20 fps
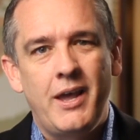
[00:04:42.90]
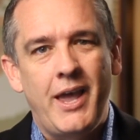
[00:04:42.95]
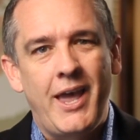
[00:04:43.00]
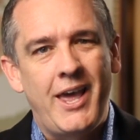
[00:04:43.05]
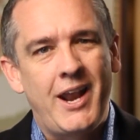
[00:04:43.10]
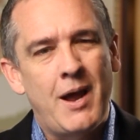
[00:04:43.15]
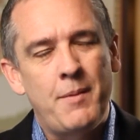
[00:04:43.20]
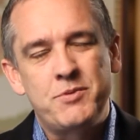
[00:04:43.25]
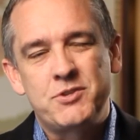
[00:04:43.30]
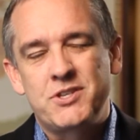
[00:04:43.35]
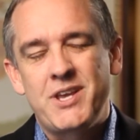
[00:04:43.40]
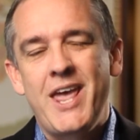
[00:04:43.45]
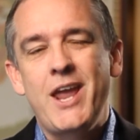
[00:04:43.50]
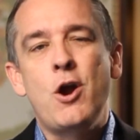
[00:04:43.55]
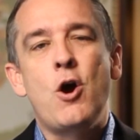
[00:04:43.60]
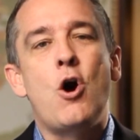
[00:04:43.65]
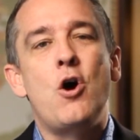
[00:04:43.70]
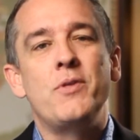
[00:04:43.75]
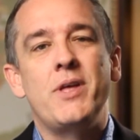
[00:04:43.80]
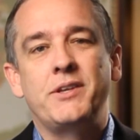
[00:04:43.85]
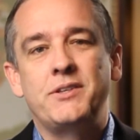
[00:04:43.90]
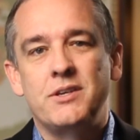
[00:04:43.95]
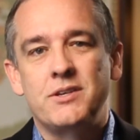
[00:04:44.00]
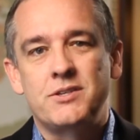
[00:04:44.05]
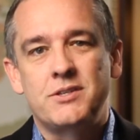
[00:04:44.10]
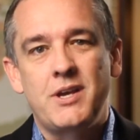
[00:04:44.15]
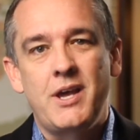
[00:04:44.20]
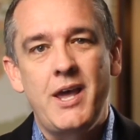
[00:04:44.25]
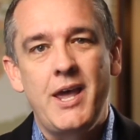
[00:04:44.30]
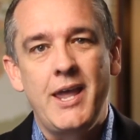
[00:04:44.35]
And I'm saying all that to
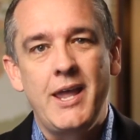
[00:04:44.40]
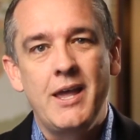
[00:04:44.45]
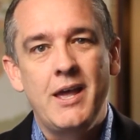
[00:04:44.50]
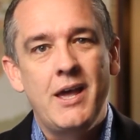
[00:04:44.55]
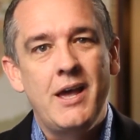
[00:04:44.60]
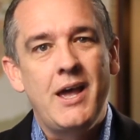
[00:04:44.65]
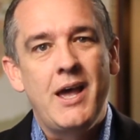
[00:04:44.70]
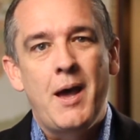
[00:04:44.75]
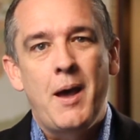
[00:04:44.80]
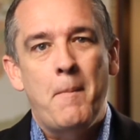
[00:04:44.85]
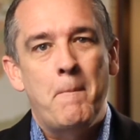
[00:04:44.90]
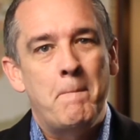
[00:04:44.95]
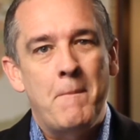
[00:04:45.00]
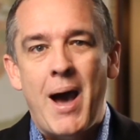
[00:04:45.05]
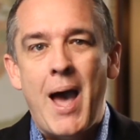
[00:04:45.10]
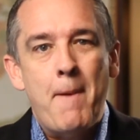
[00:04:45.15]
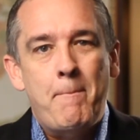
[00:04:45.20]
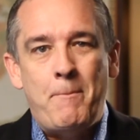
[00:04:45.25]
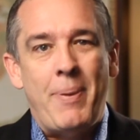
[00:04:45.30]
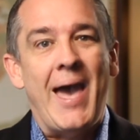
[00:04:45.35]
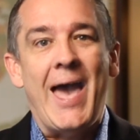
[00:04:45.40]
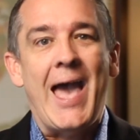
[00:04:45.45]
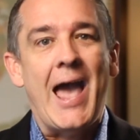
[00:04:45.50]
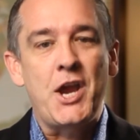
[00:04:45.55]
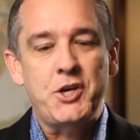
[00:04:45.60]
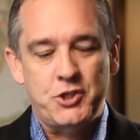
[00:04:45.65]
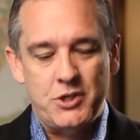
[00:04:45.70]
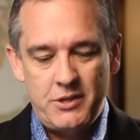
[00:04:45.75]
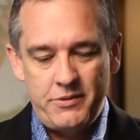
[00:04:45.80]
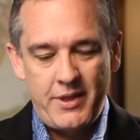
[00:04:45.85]
say, my
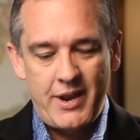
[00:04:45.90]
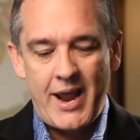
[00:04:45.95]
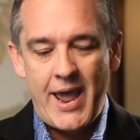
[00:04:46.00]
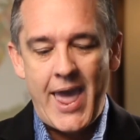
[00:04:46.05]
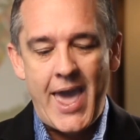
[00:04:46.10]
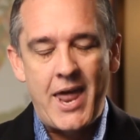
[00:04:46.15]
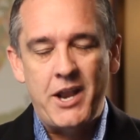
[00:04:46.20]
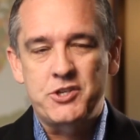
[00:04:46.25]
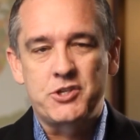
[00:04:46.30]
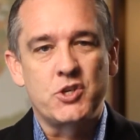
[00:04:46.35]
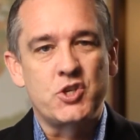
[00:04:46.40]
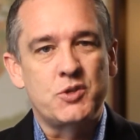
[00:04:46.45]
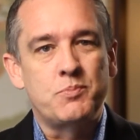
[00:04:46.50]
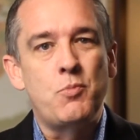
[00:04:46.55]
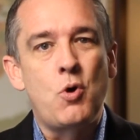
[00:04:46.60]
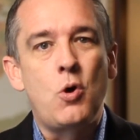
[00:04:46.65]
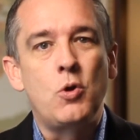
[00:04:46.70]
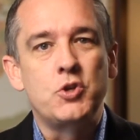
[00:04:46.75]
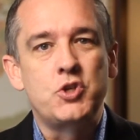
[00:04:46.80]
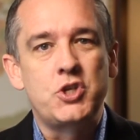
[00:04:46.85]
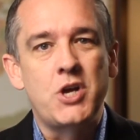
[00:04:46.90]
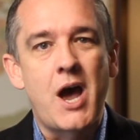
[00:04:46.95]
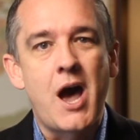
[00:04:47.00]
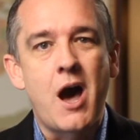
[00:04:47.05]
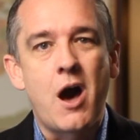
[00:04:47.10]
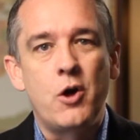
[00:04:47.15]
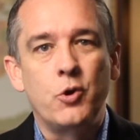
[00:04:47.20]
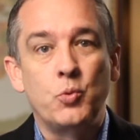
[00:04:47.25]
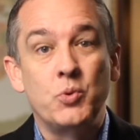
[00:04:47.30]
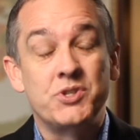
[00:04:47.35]
passion that I had as a small
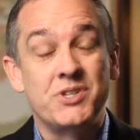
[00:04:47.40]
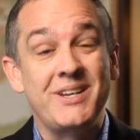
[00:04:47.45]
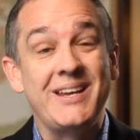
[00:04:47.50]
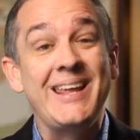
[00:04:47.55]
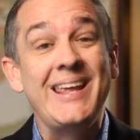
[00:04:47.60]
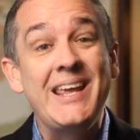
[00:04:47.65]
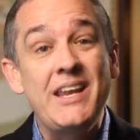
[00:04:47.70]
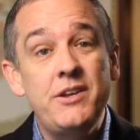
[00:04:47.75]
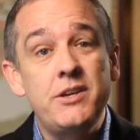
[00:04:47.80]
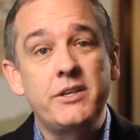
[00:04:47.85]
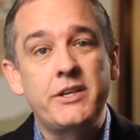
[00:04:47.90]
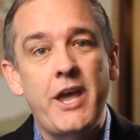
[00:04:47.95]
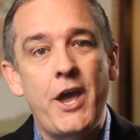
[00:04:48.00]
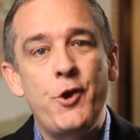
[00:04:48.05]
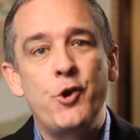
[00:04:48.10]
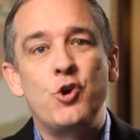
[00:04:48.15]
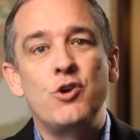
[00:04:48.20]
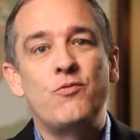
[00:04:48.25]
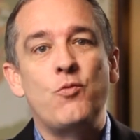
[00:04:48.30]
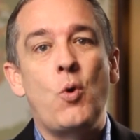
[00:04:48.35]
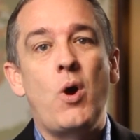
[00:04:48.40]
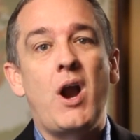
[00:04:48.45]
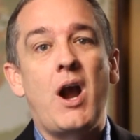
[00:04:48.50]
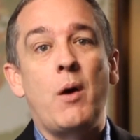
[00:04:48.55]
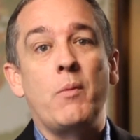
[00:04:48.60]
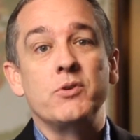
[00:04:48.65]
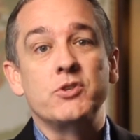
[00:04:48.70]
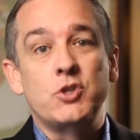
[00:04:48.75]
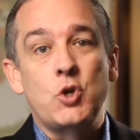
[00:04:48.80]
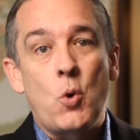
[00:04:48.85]
child was an indicator of where I
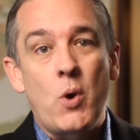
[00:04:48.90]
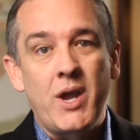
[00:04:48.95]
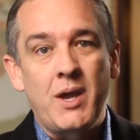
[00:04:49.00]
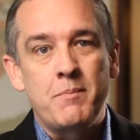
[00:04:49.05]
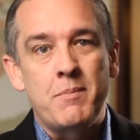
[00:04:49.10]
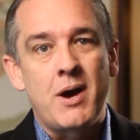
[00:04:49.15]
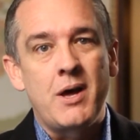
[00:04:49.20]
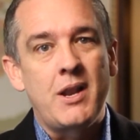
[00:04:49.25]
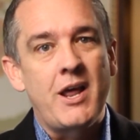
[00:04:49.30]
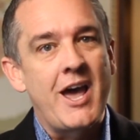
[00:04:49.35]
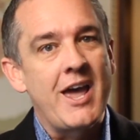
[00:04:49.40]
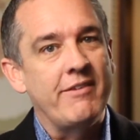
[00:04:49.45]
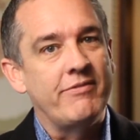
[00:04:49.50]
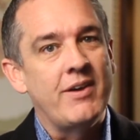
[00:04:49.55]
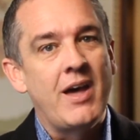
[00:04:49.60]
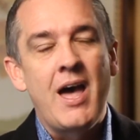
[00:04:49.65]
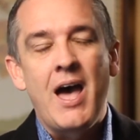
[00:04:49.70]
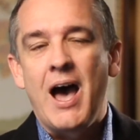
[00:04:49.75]
was going in my life.